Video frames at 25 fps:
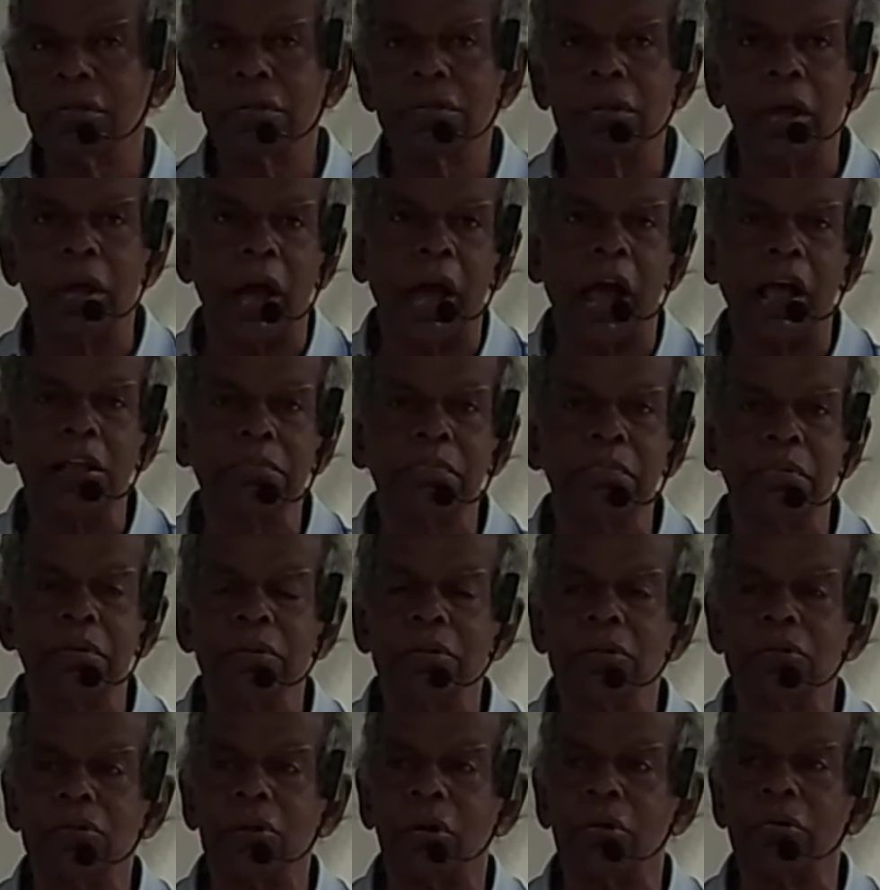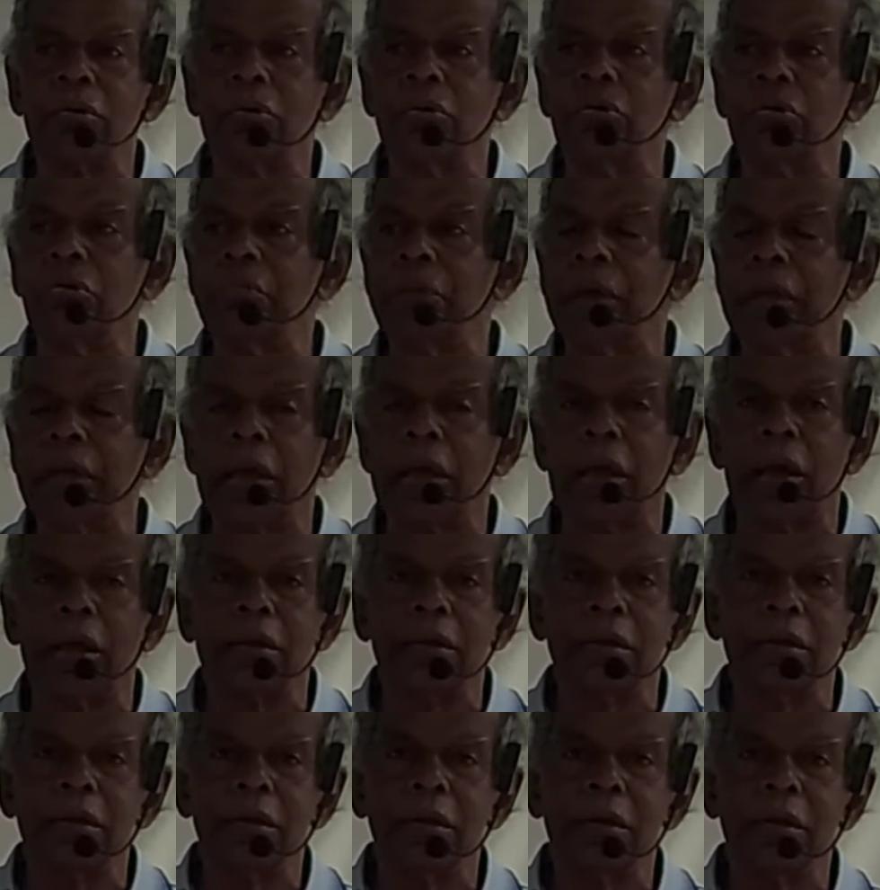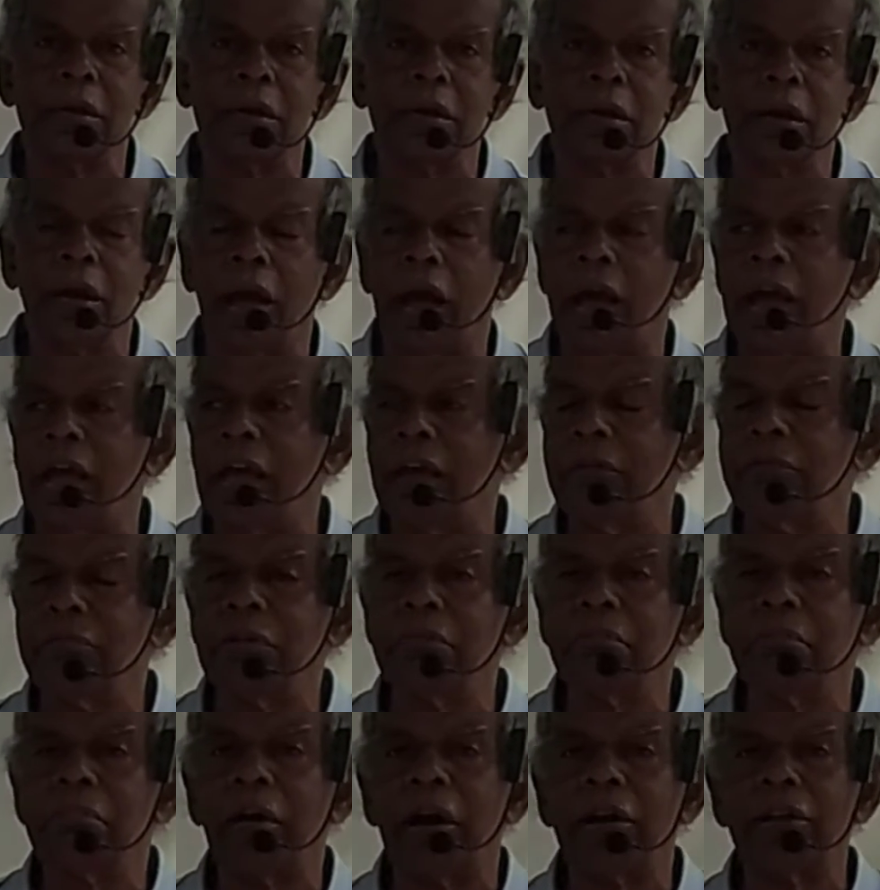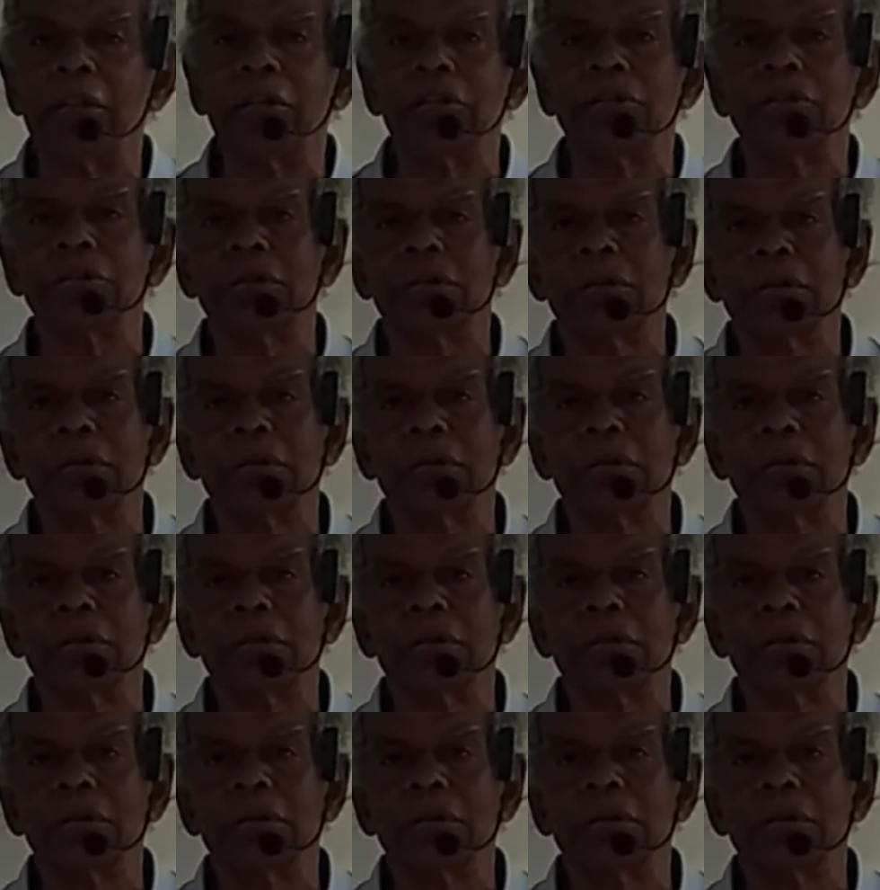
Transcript: the husband thought, oh my God, I have been punished